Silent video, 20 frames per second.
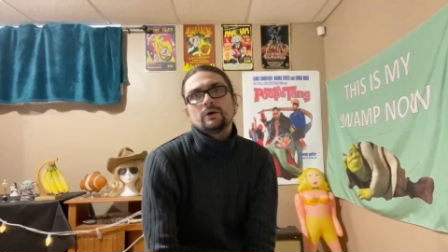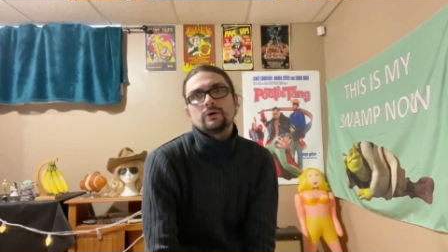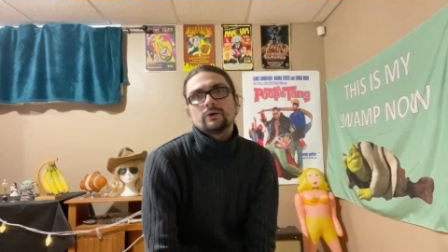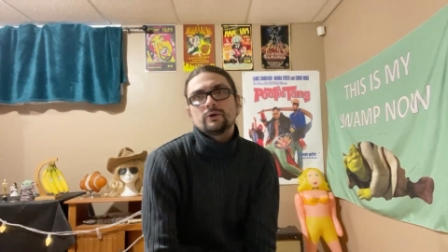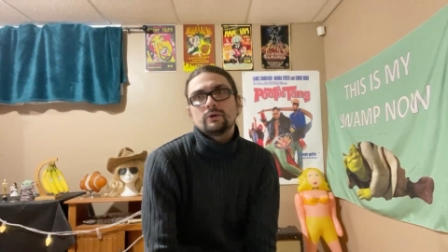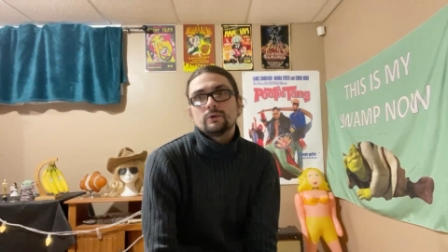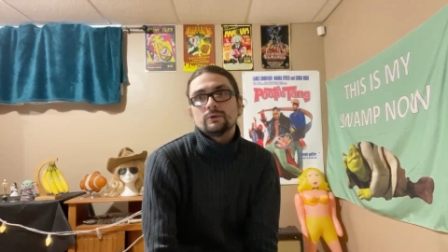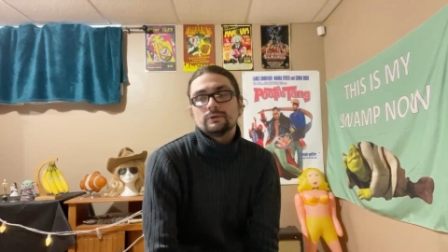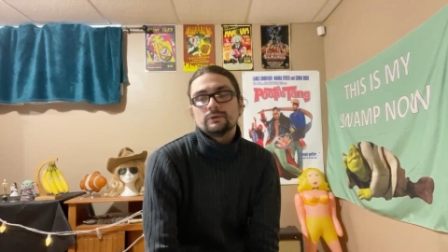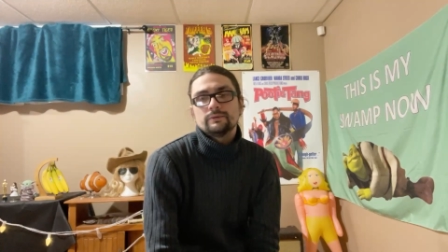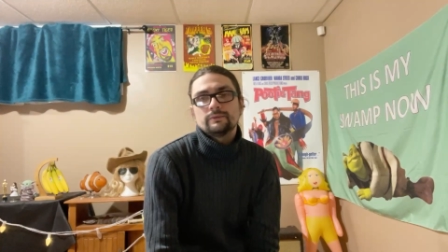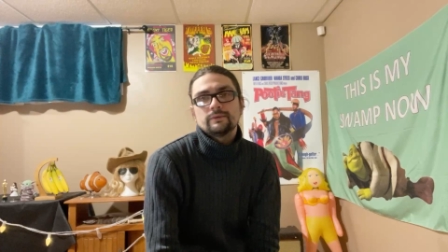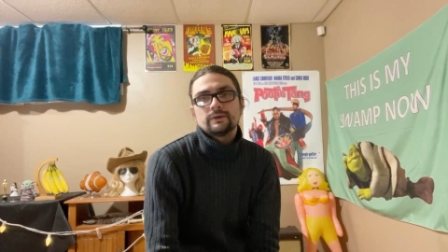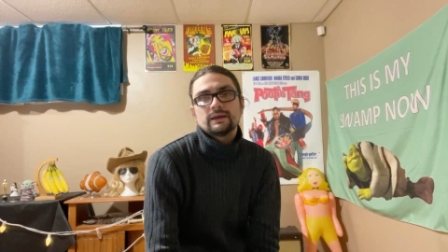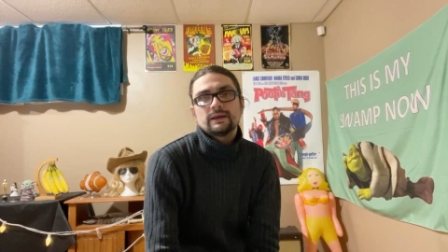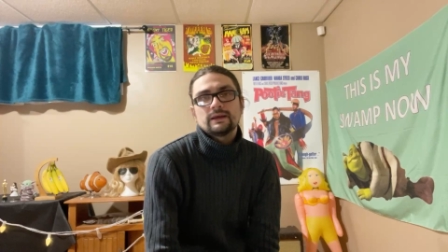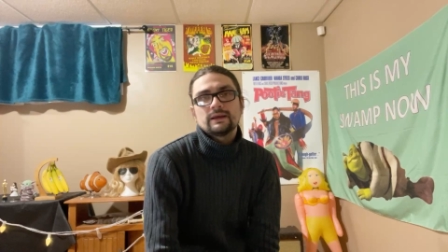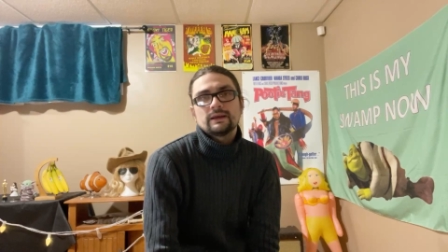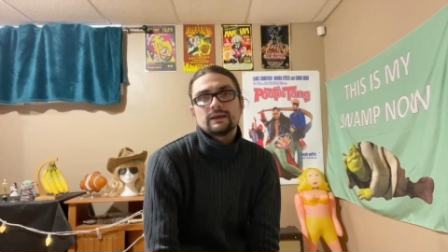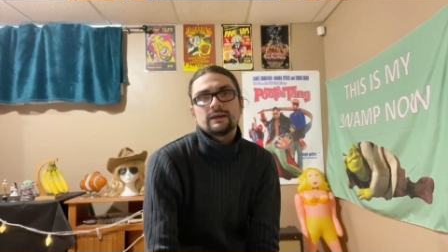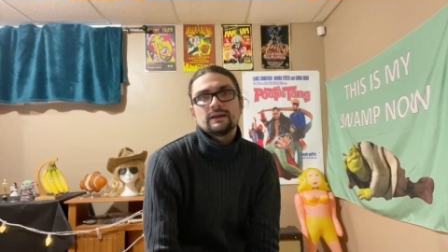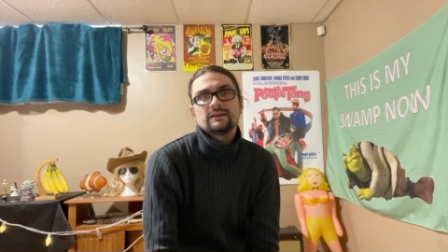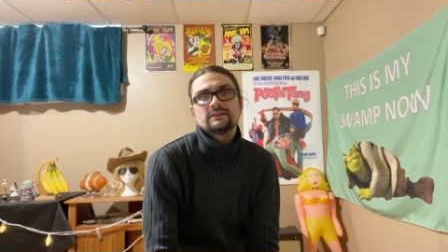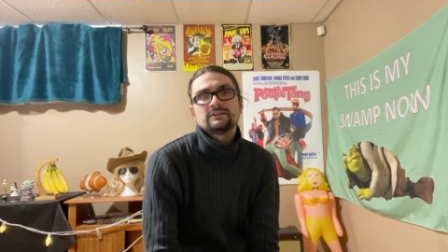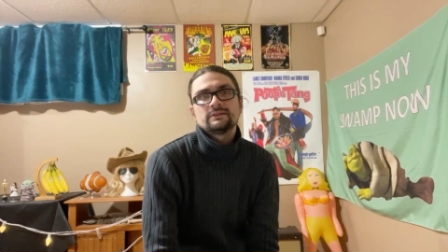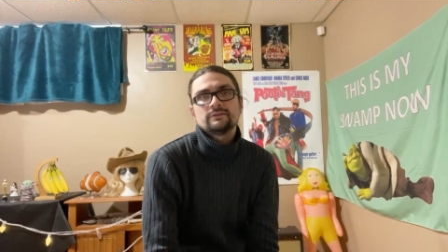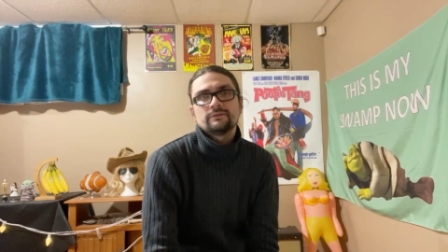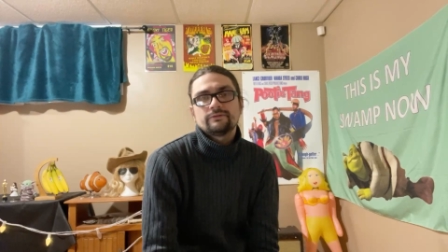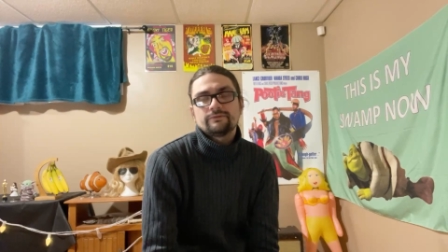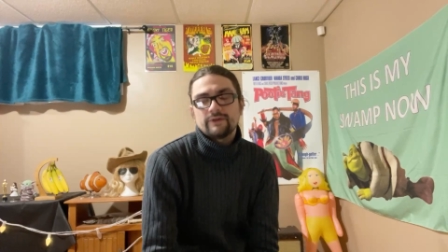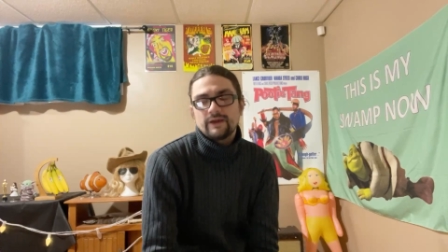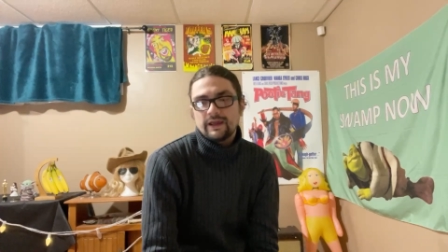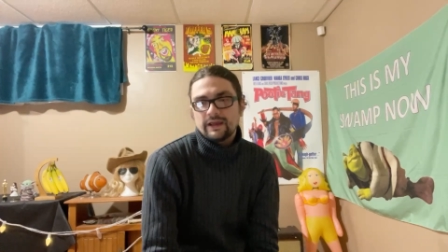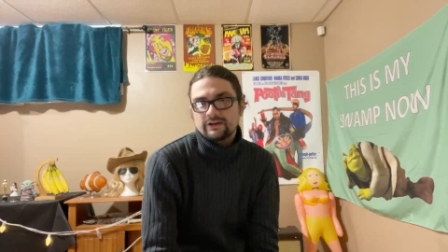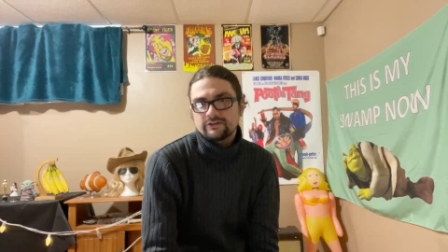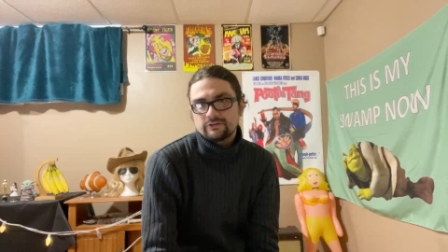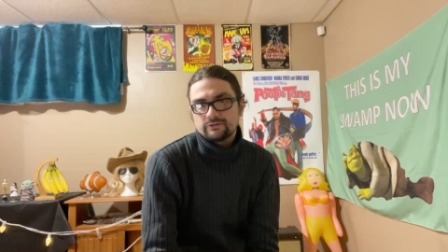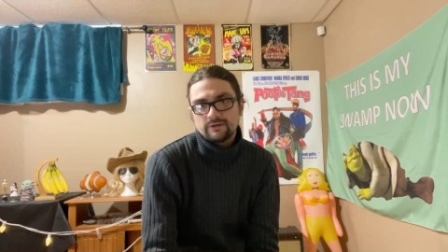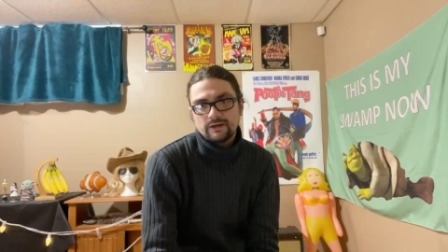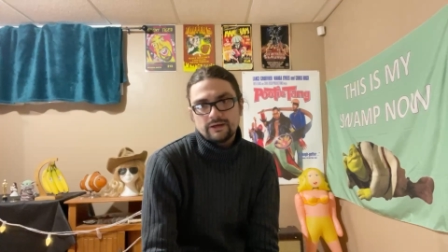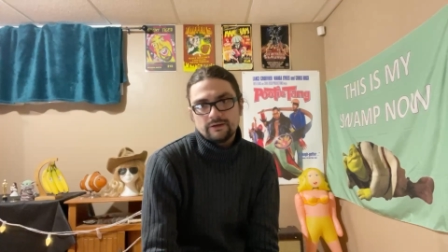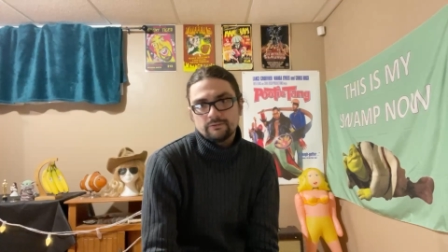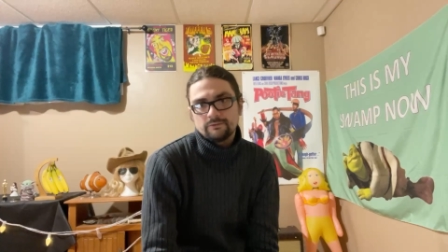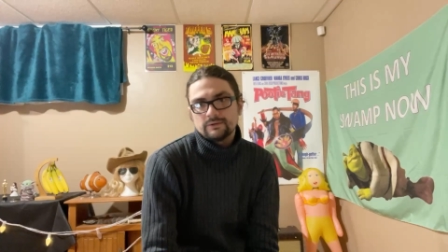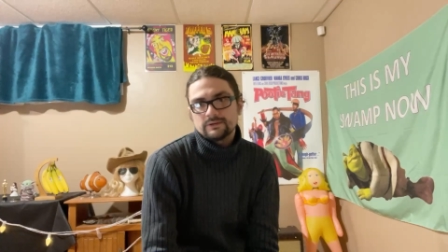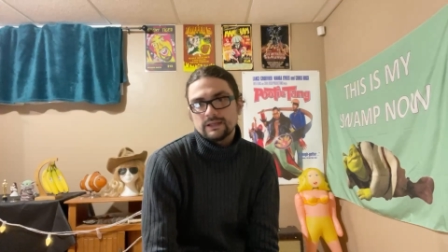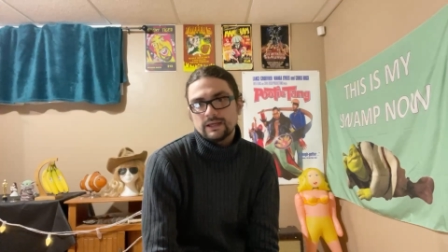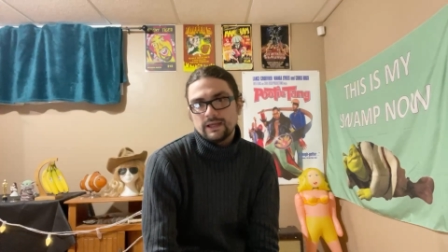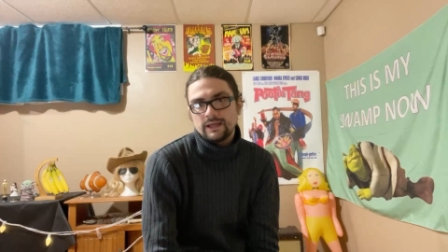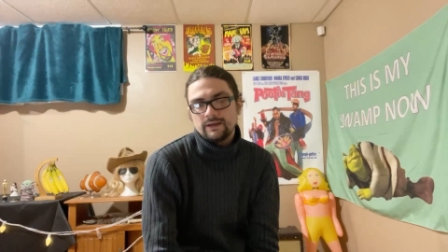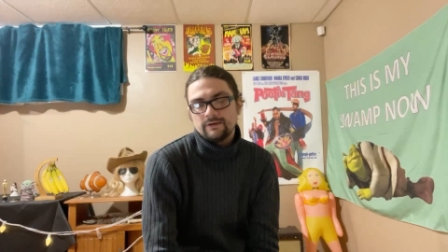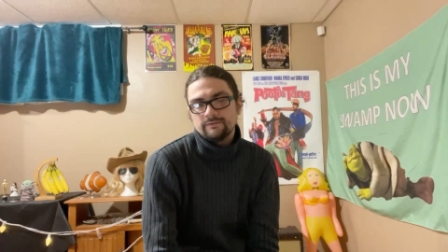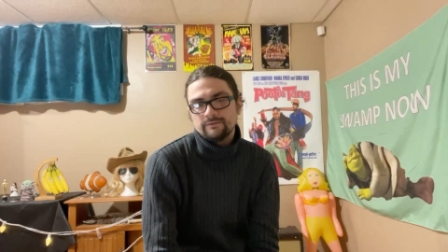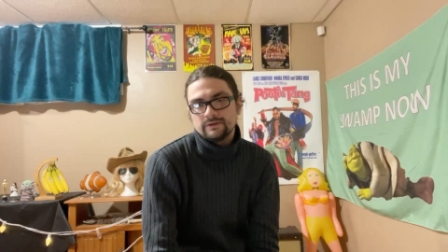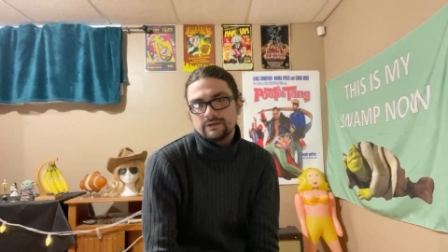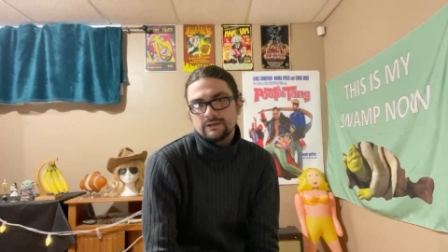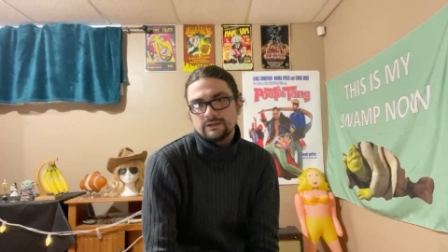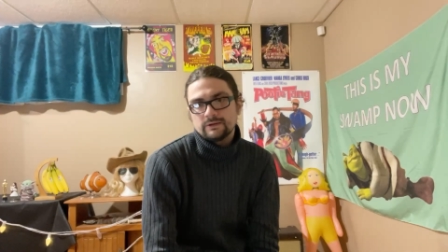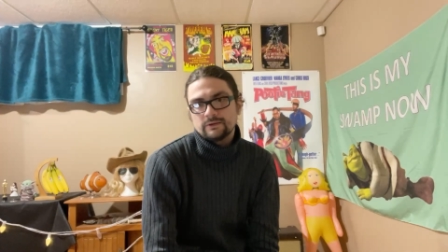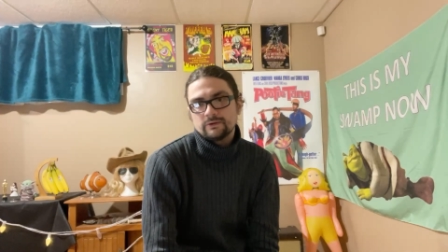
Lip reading: who is infatuated with Ivy,